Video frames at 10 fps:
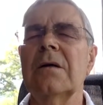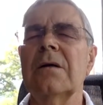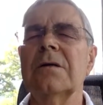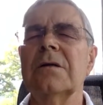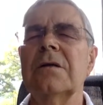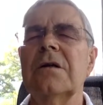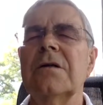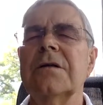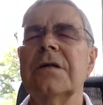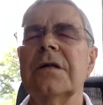So
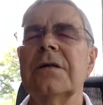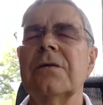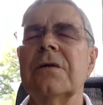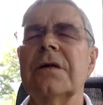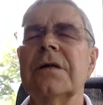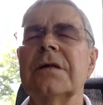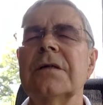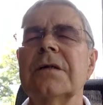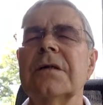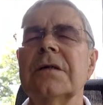noticing the
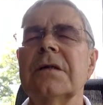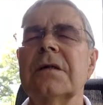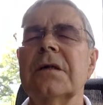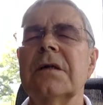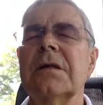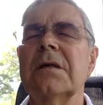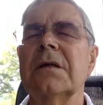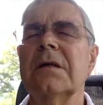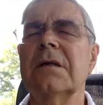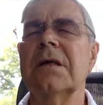rise and
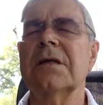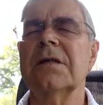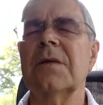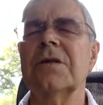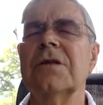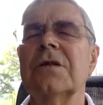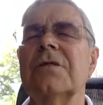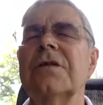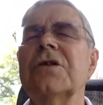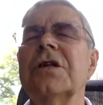the expansion of
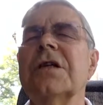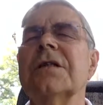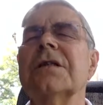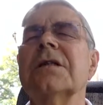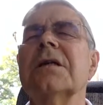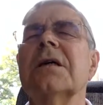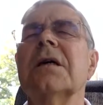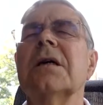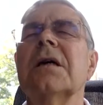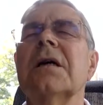the chest
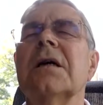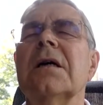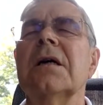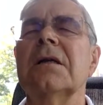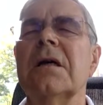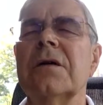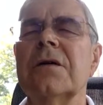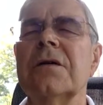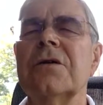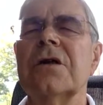and the
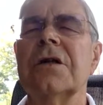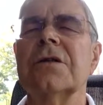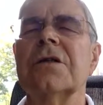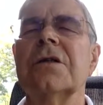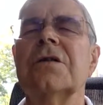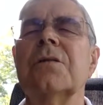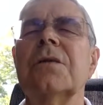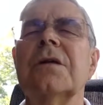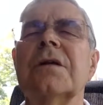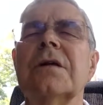contraction as you
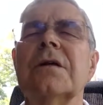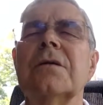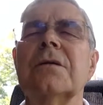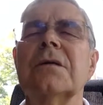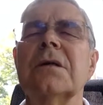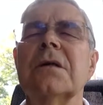breathe out.